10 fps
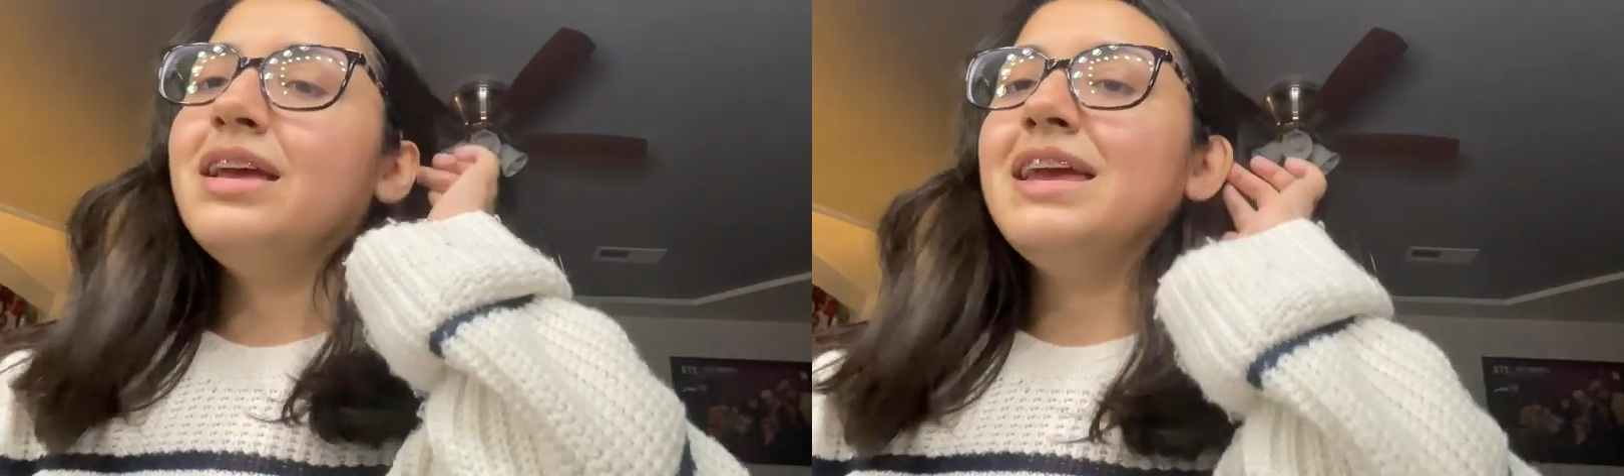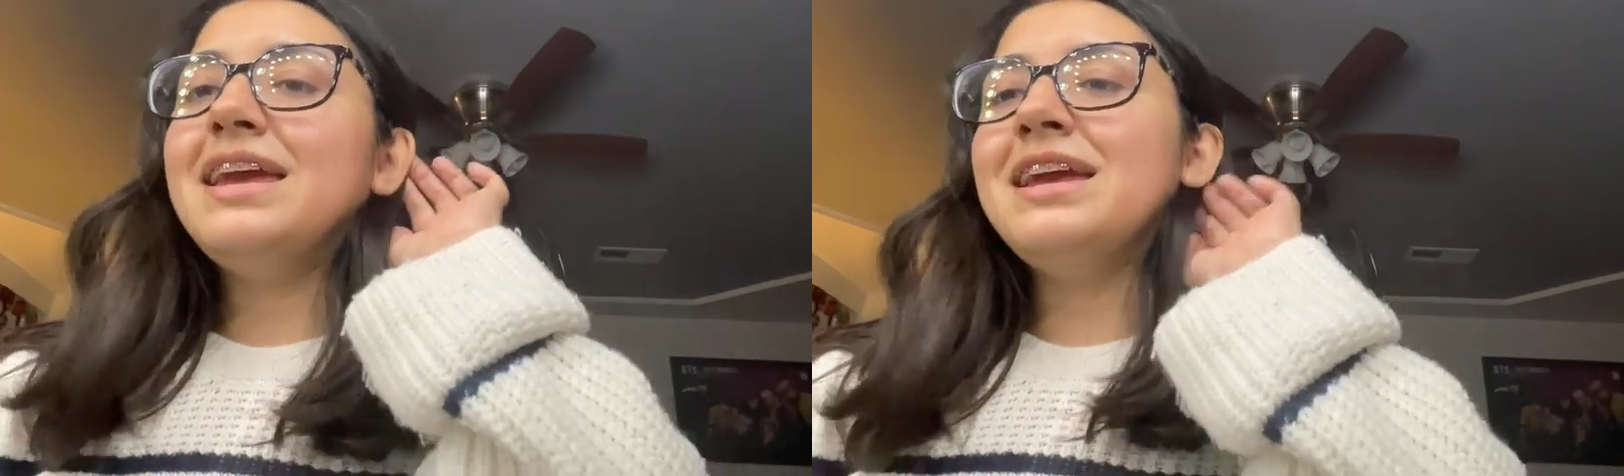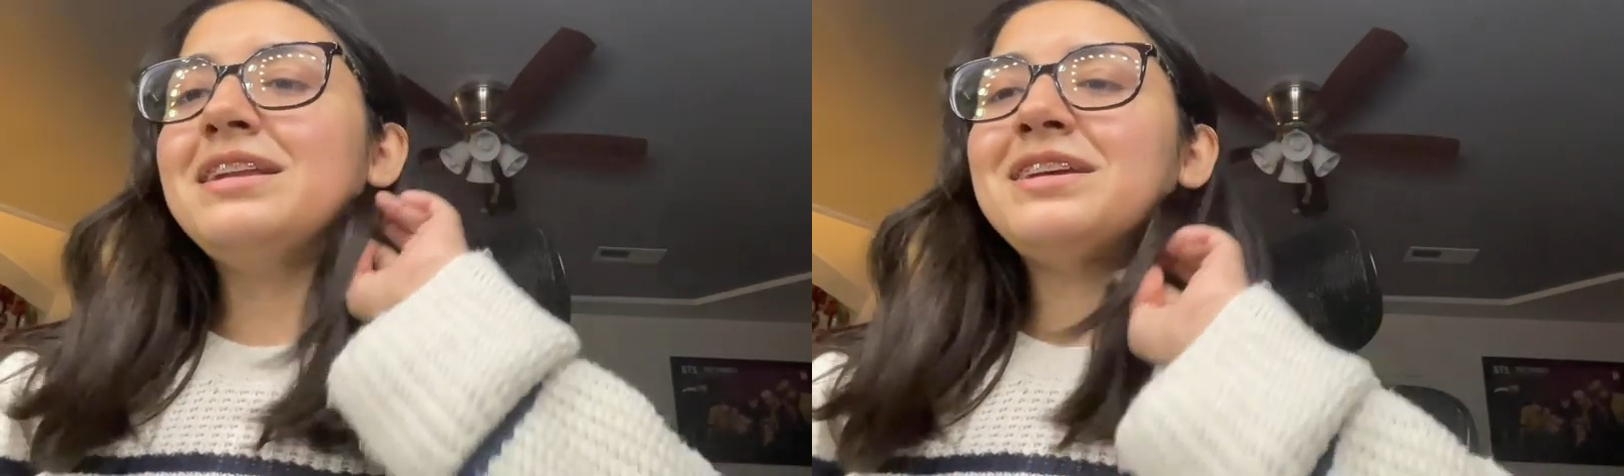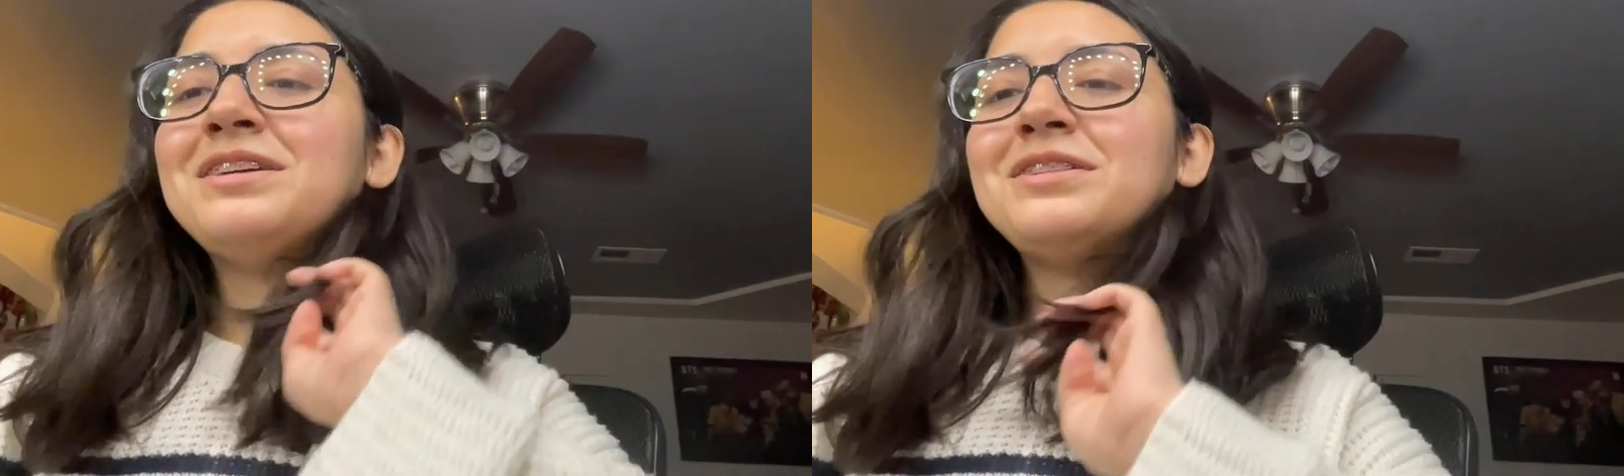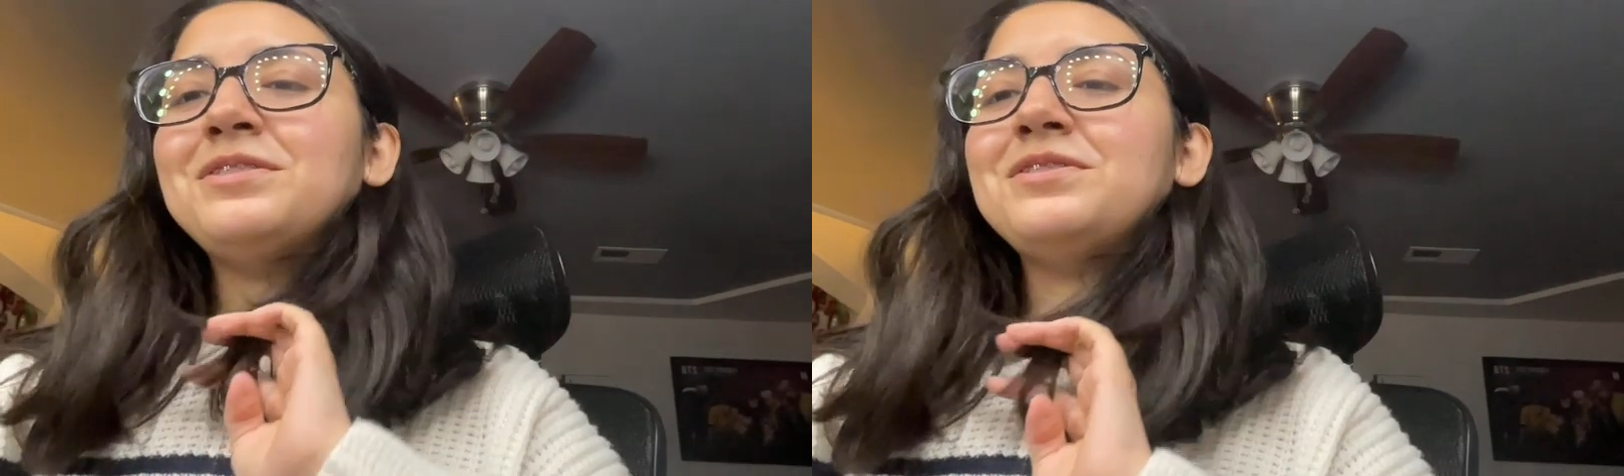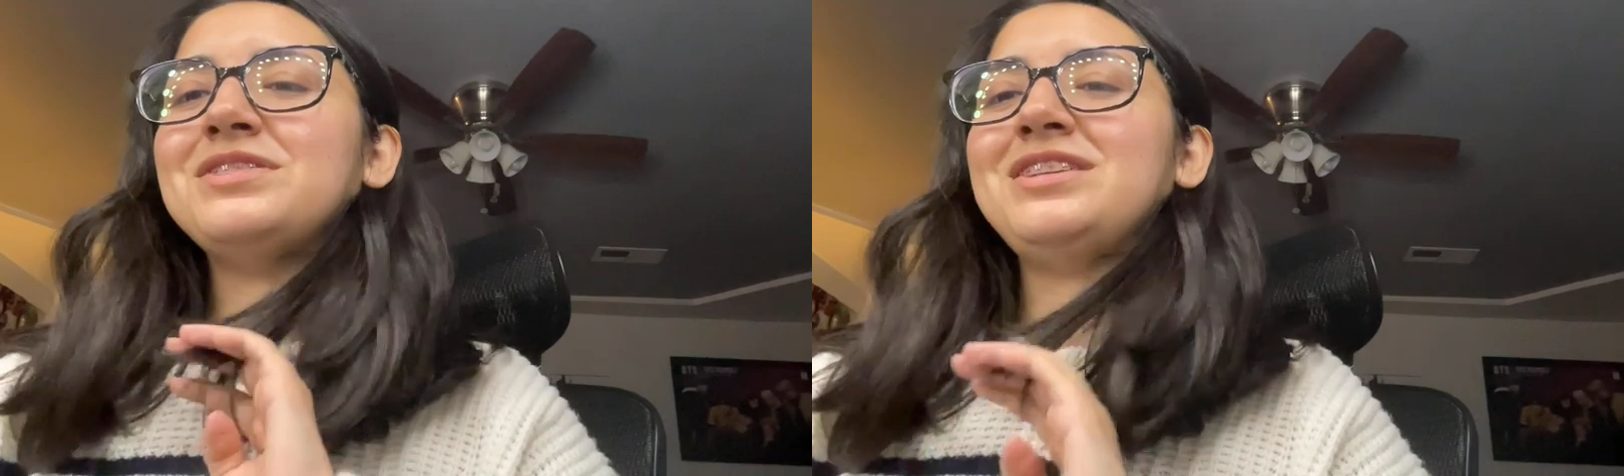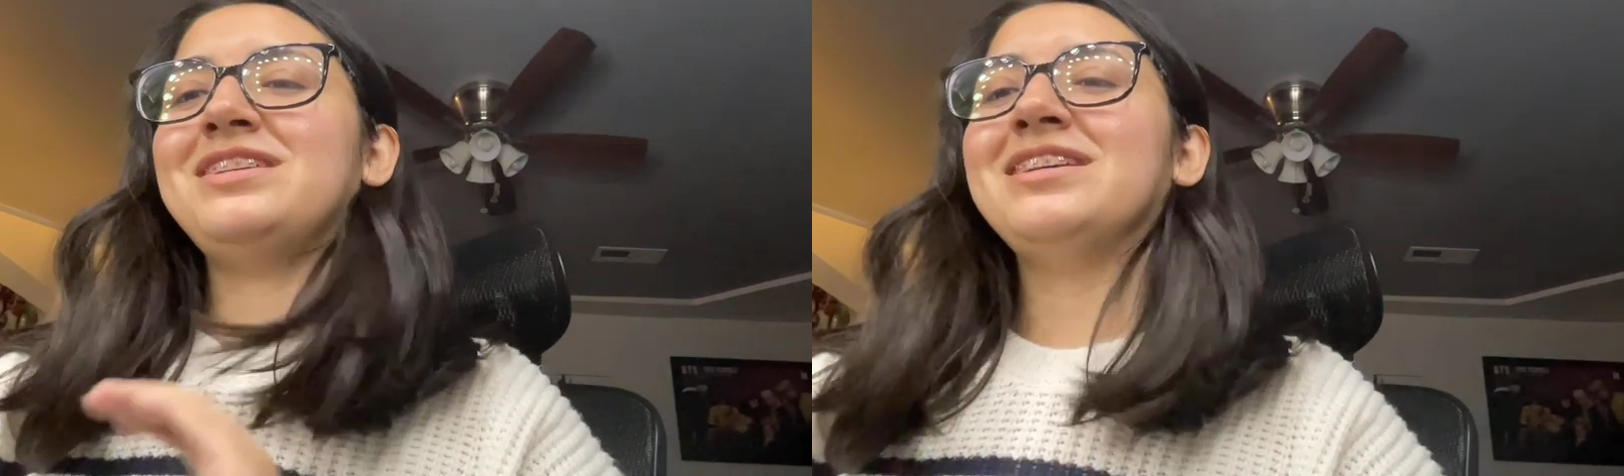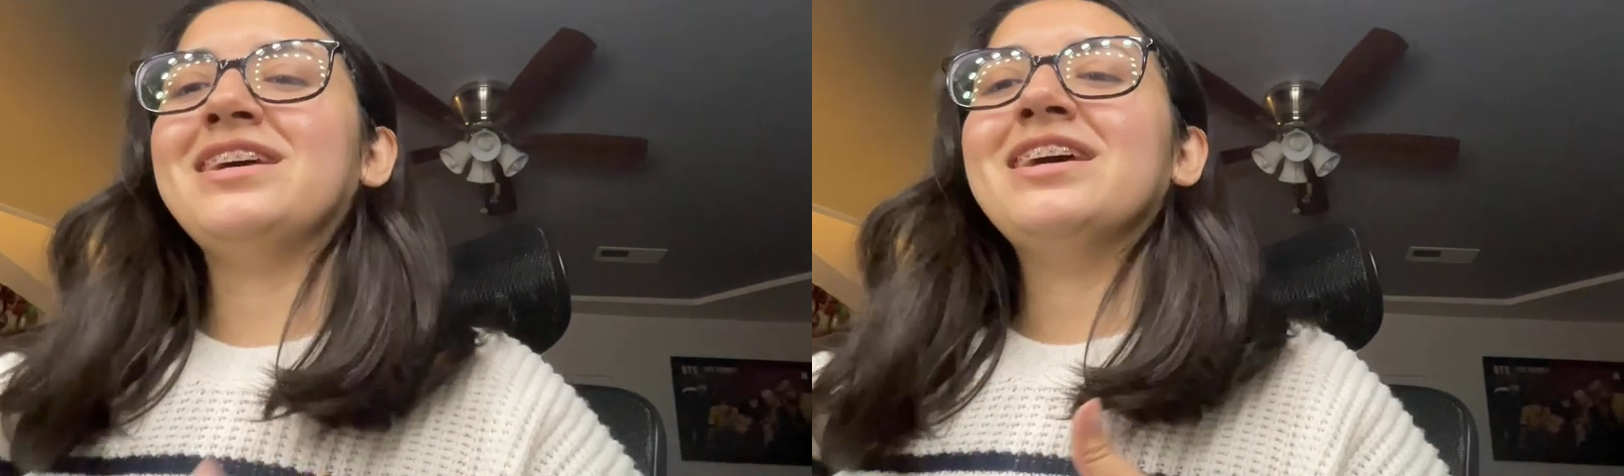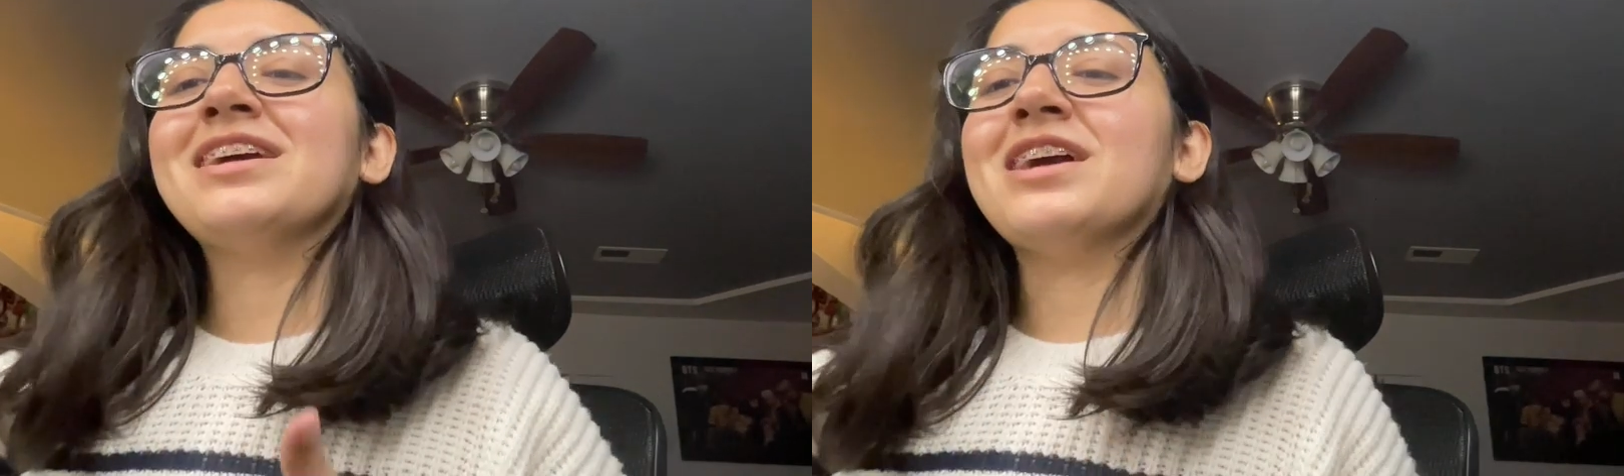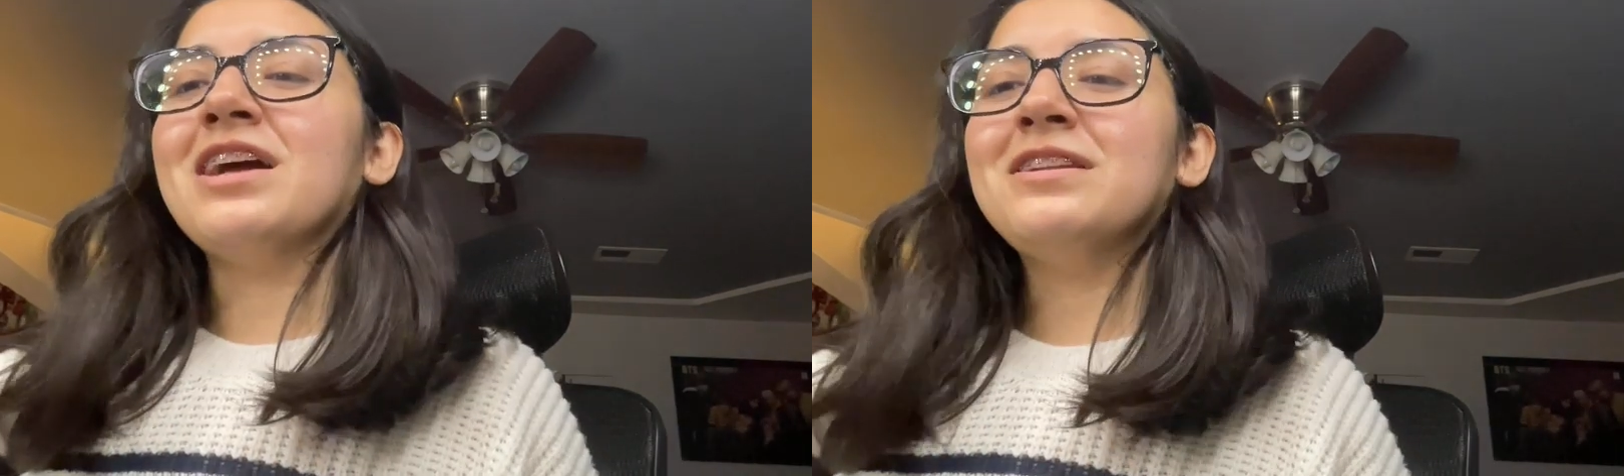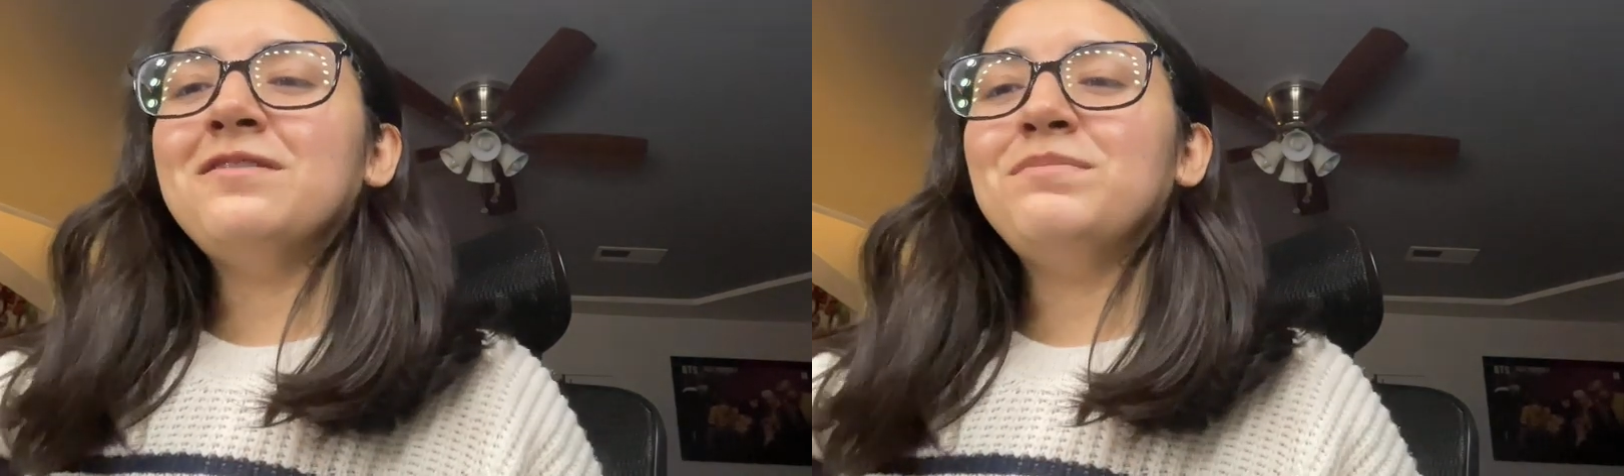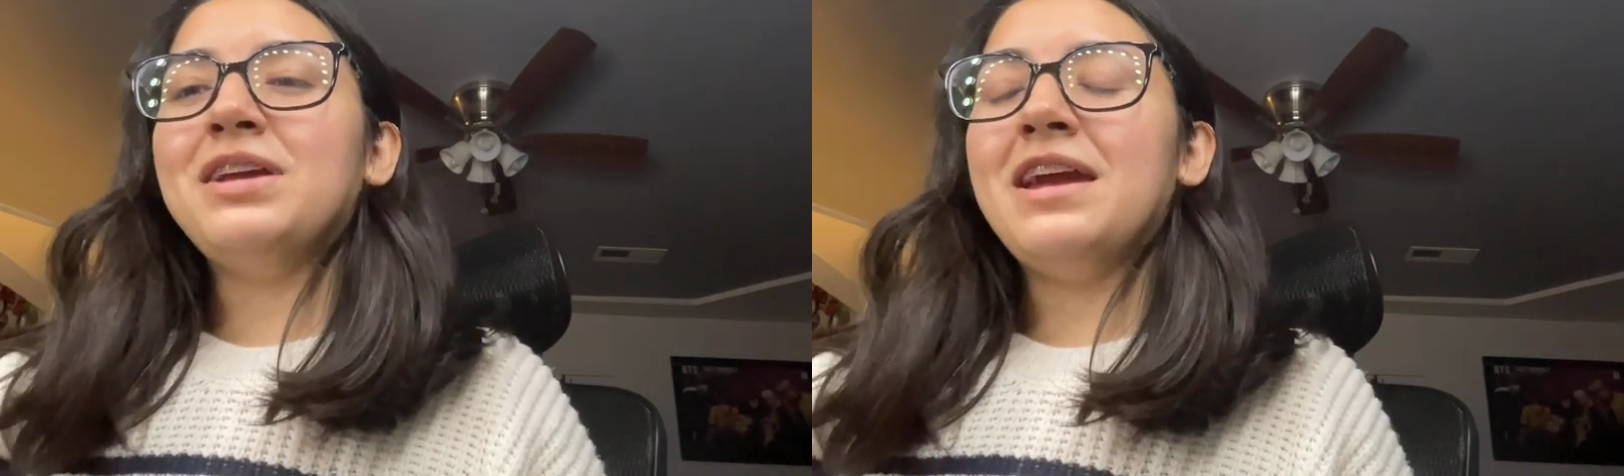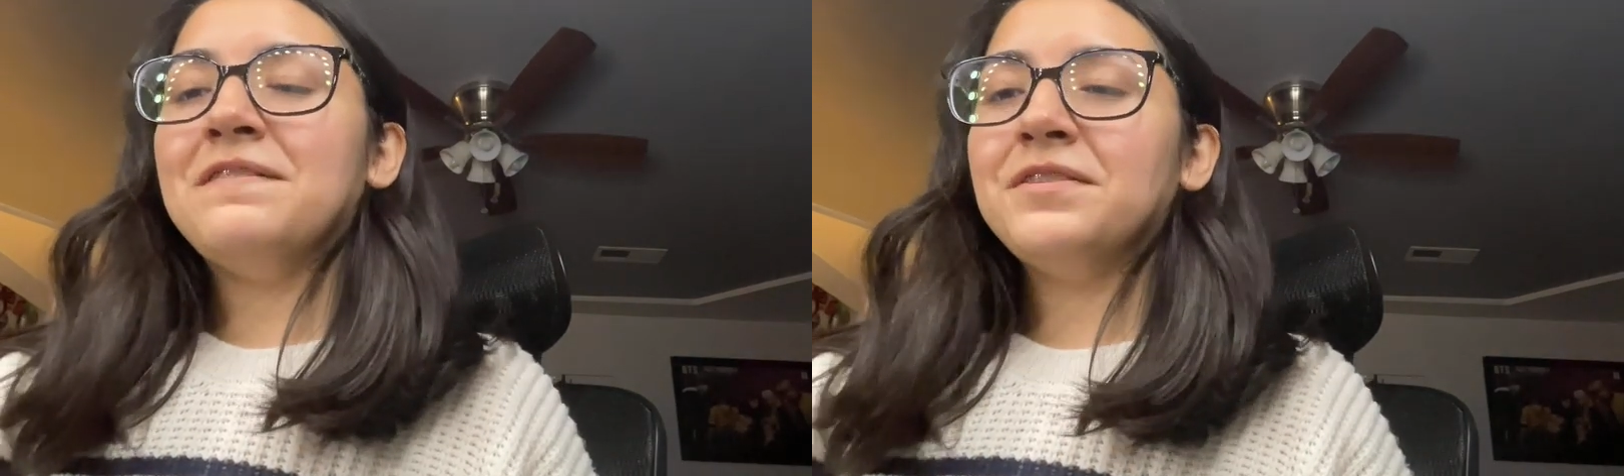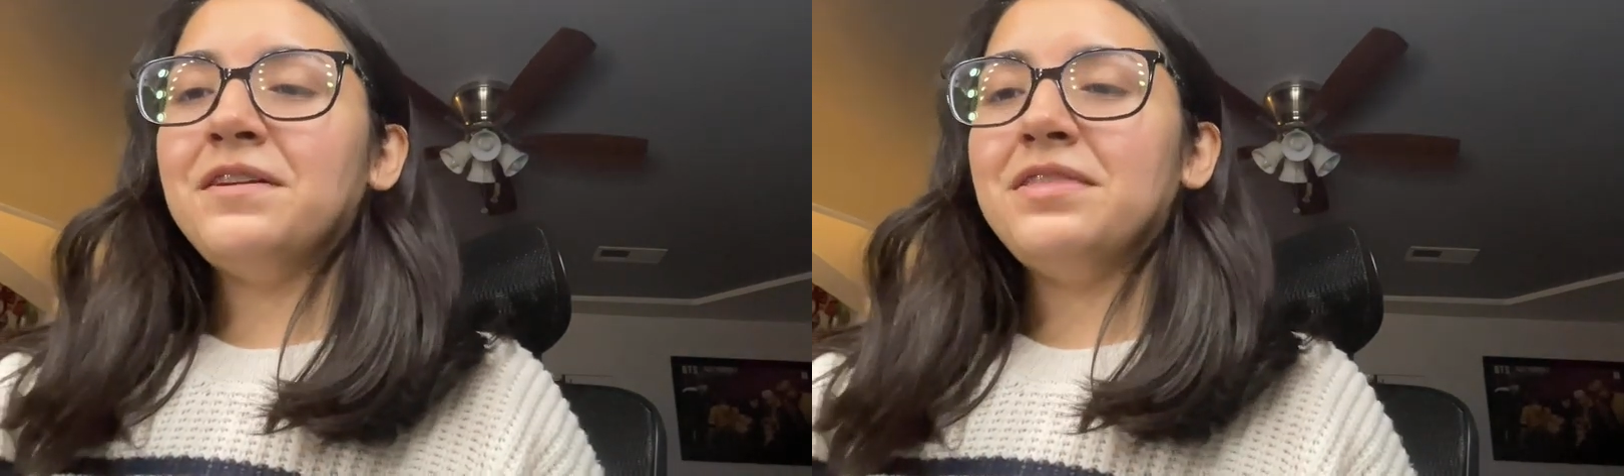In conclusion, cognitive behavioral